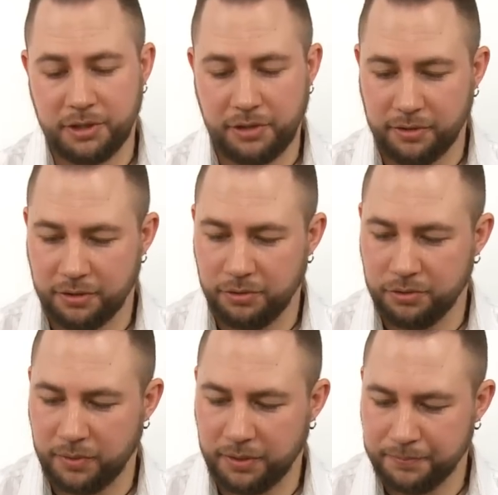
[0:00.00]
material to
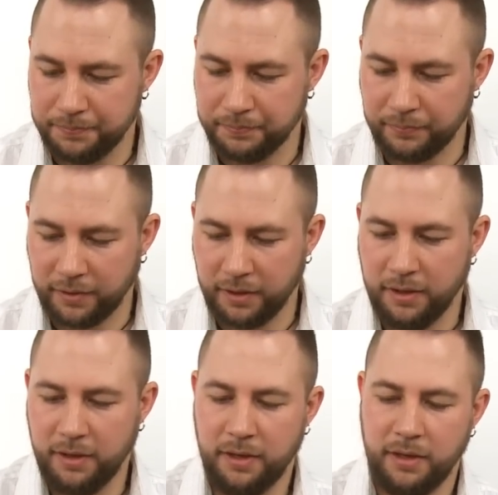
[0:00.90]
use with.
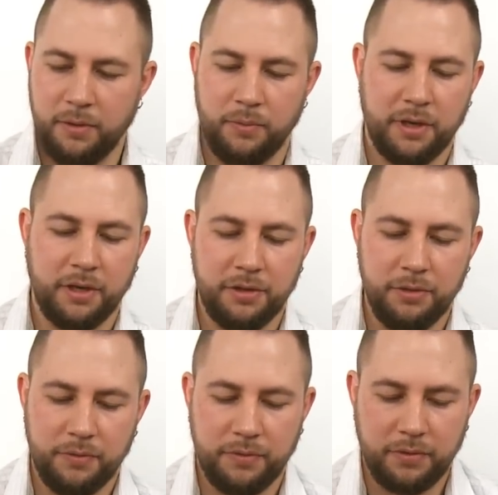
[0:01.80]
We're going to
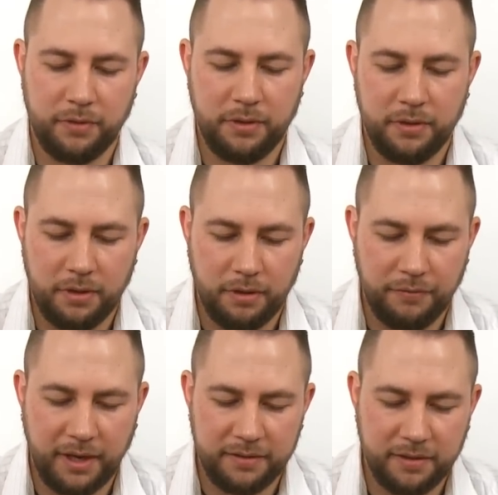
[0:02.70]
use a
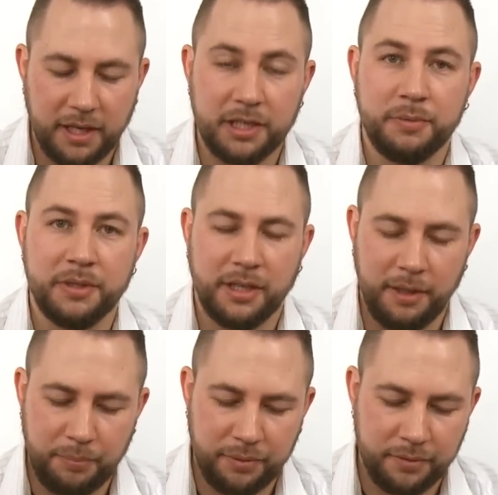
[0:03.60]
fast attachment clip.